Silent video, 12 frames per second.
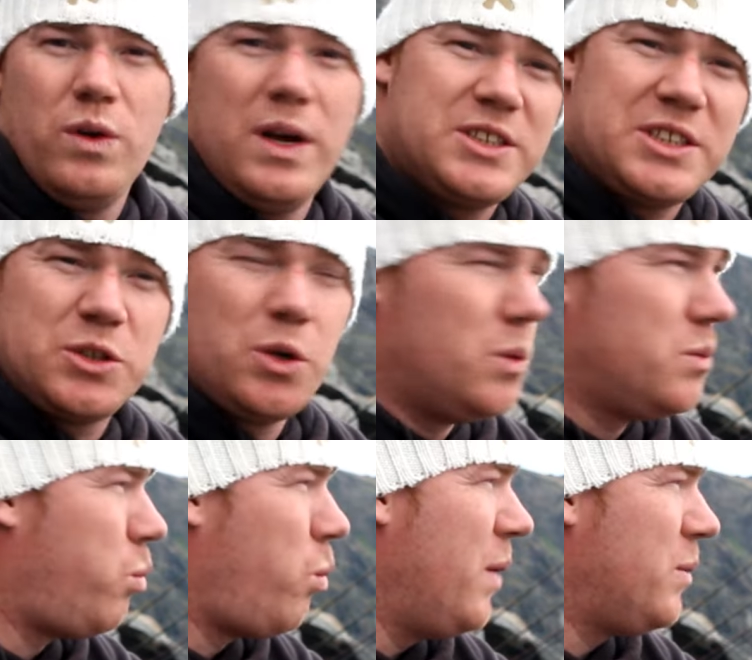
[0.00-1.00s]
As you saw,
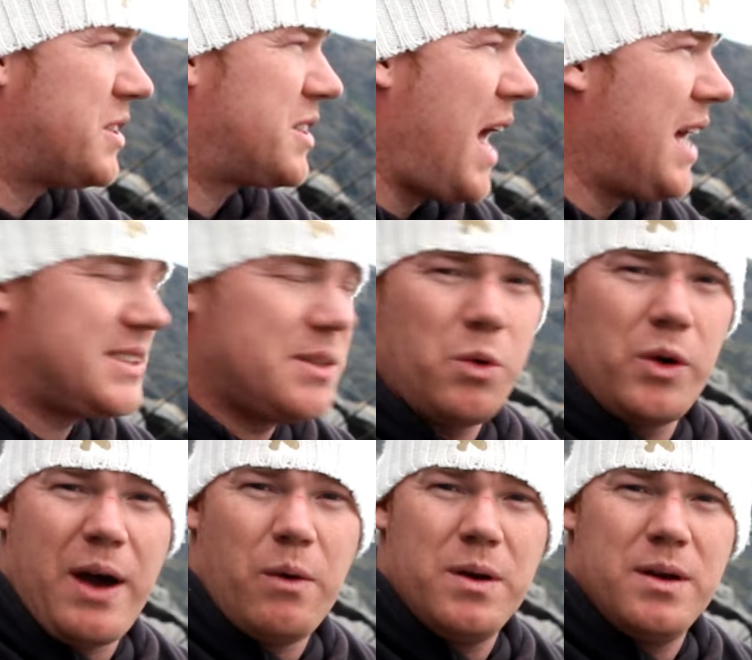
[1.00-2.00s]
Will just casted one
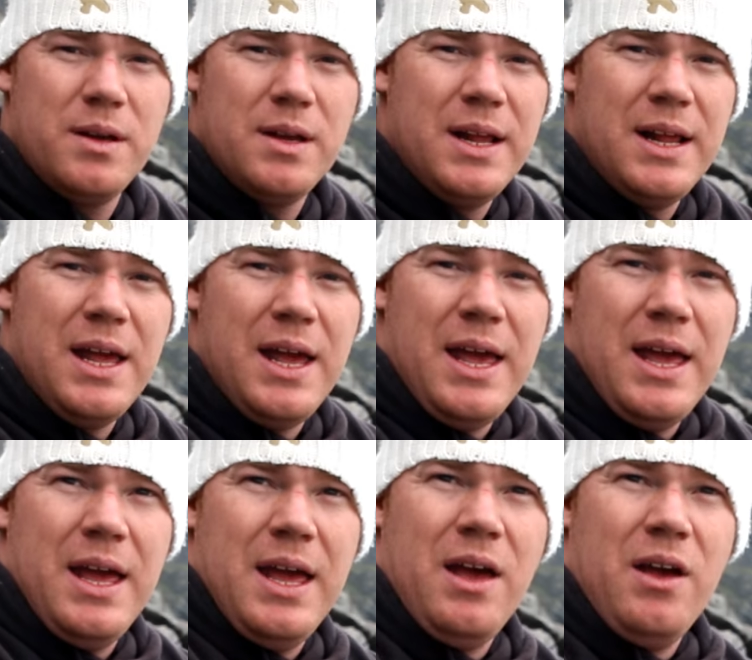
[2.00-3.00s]
out.
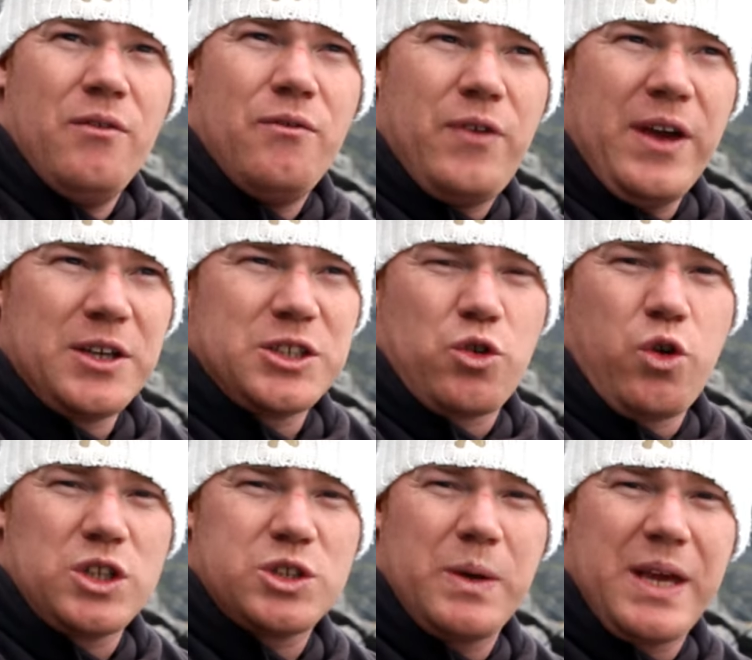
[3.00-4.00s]
Fingers
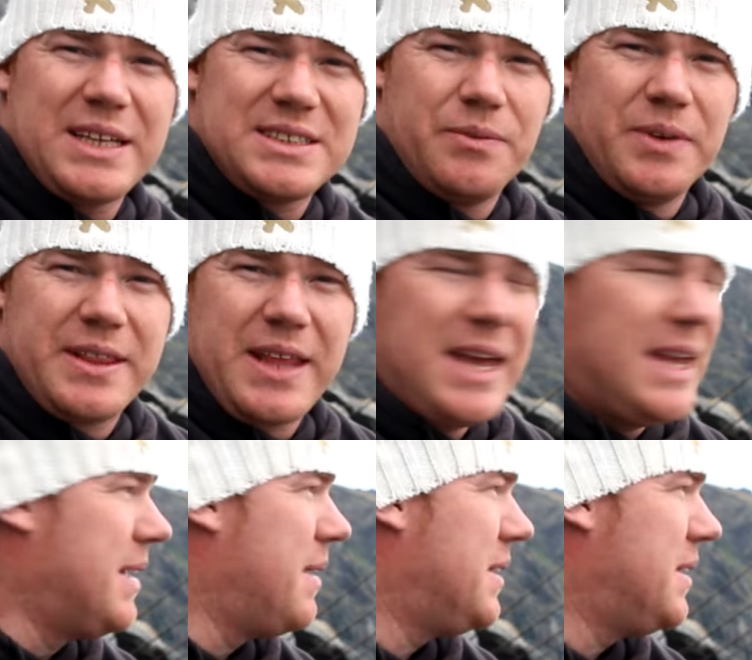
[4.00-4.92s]
crossed we get some in the day.